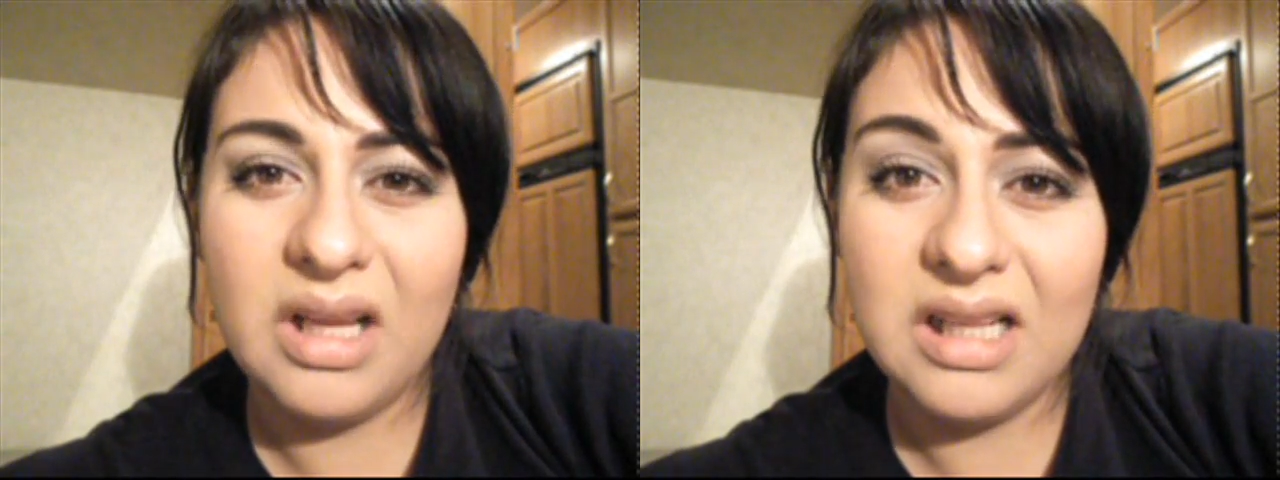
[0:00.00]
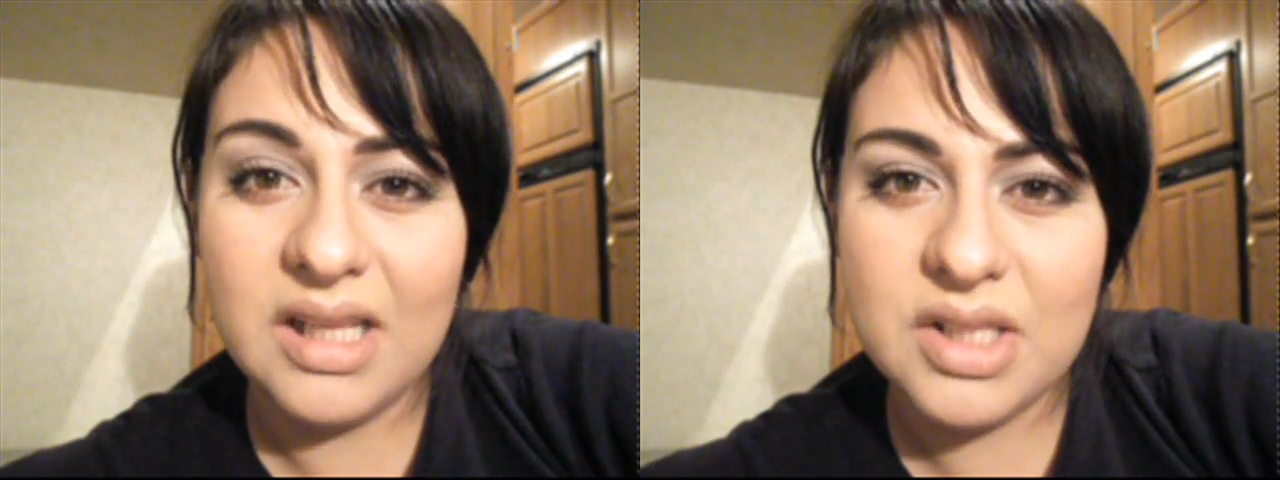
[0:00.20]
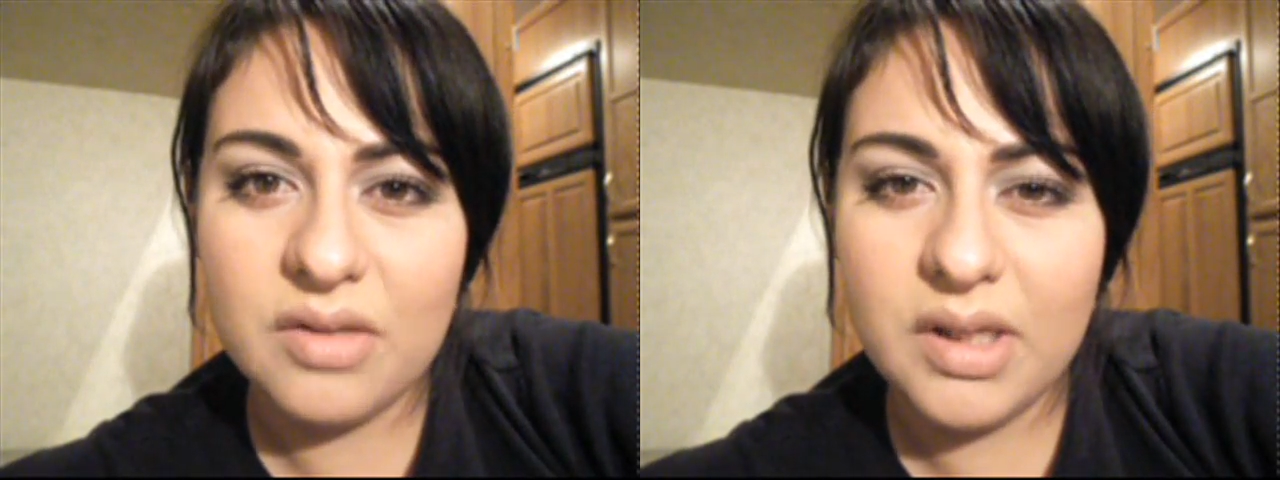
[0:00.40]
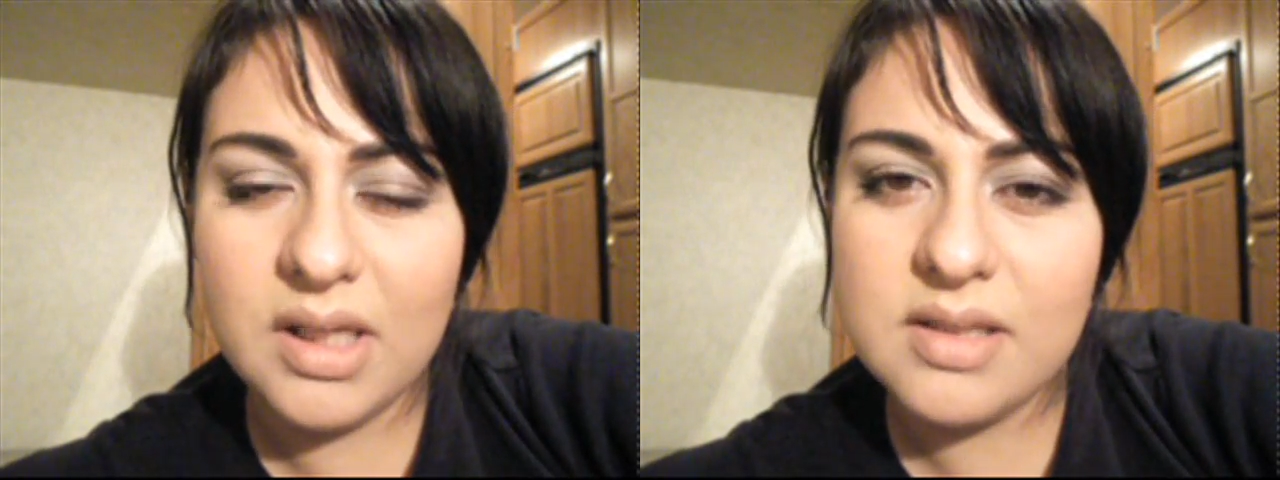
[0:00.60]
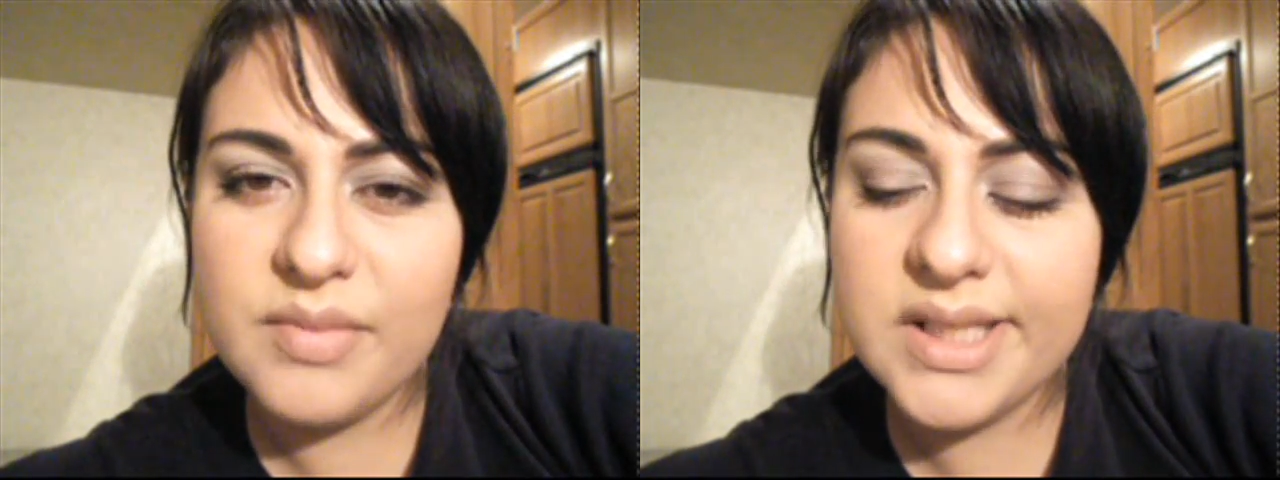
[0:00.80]
and
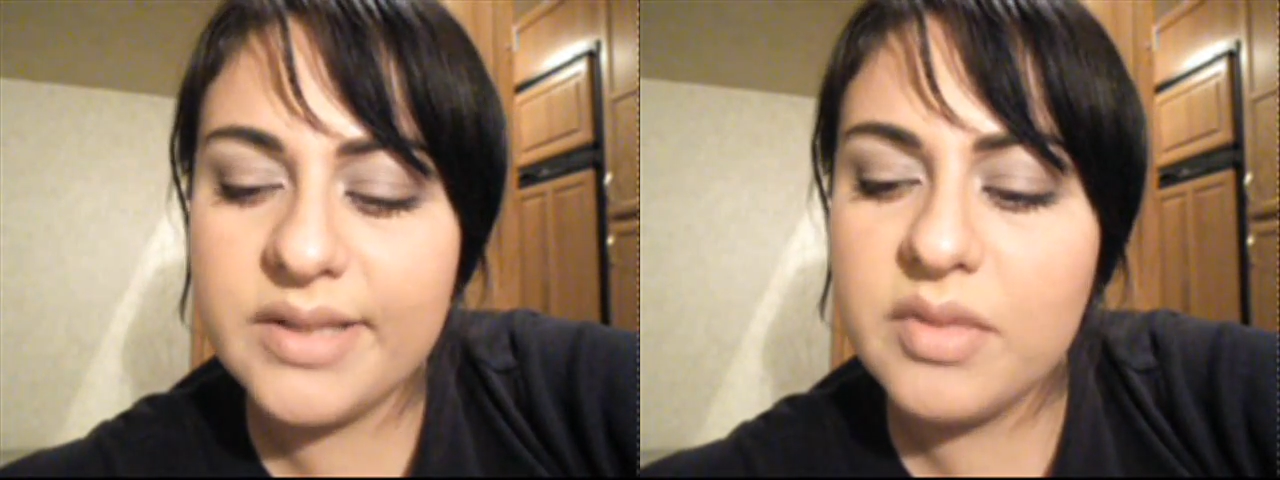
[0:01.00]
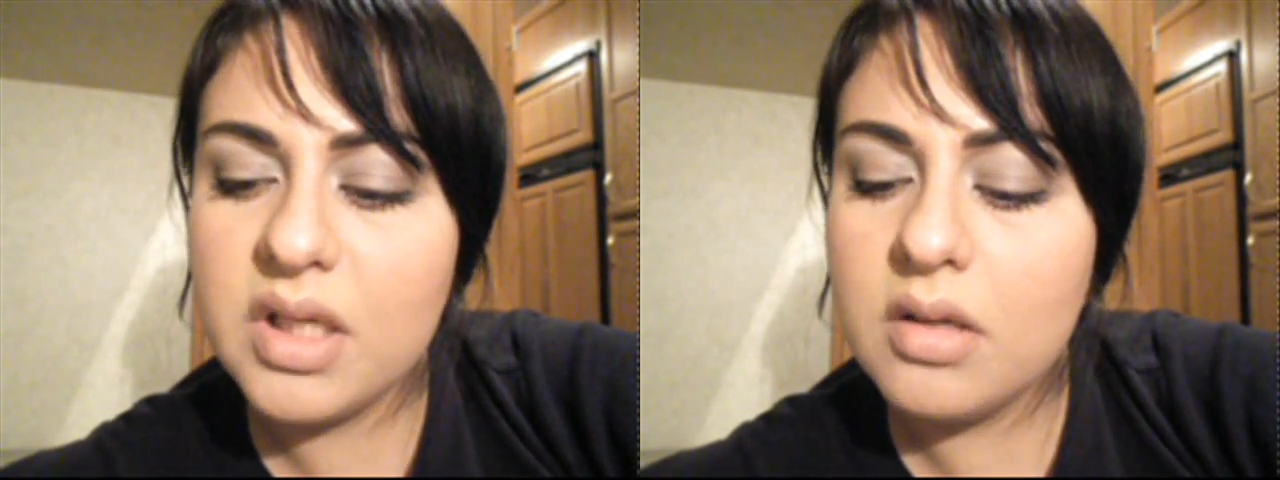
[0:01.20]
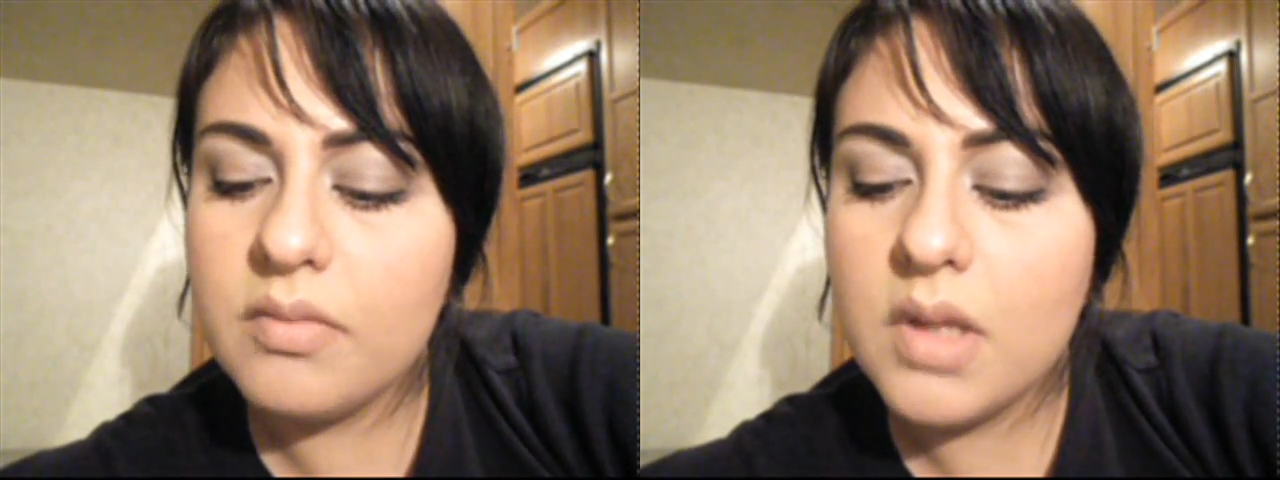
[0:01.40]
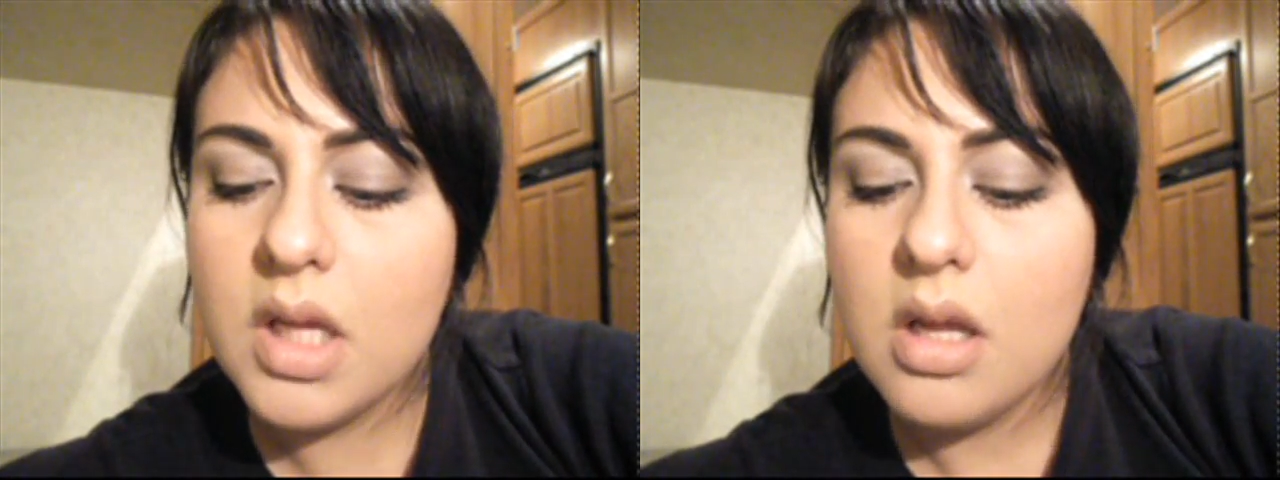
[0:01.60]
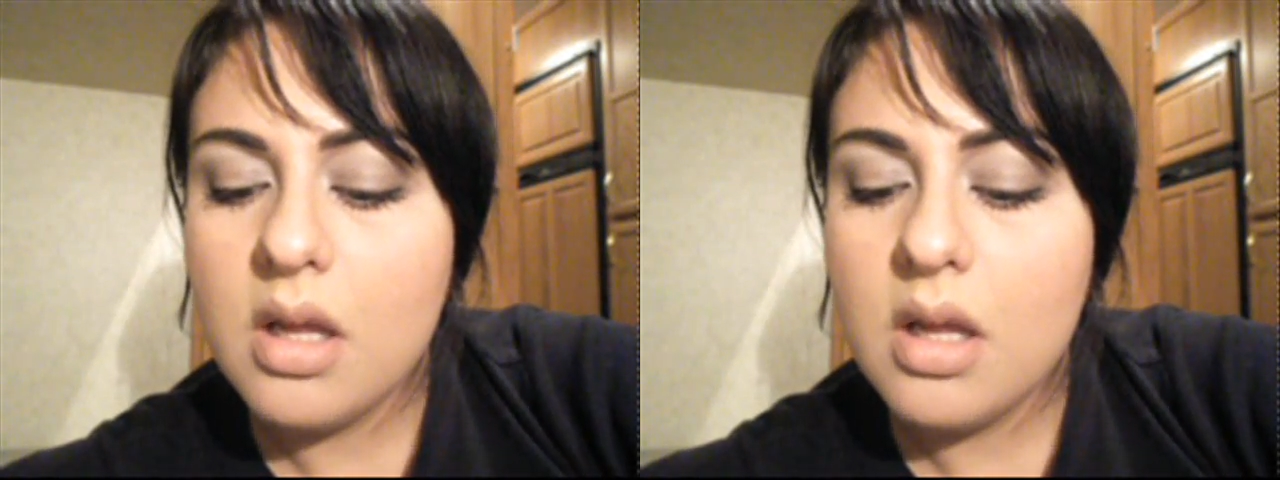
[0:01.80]
glycerin as mixing medium,